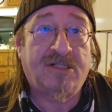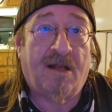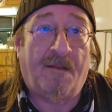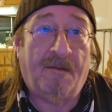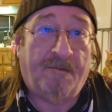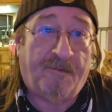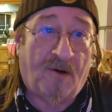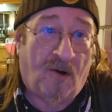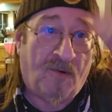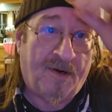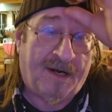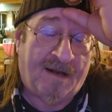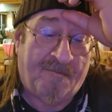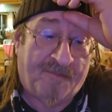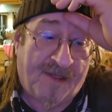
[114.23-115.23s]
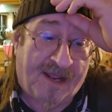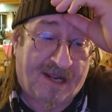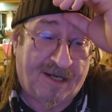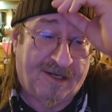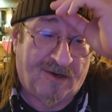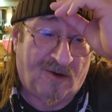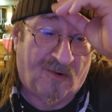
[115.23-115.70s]
on the phone, and I'm
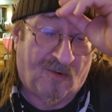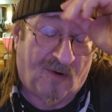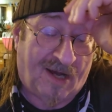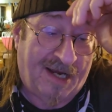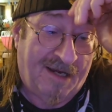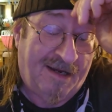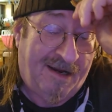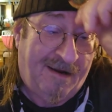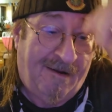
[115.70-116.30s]
thinking, you know what,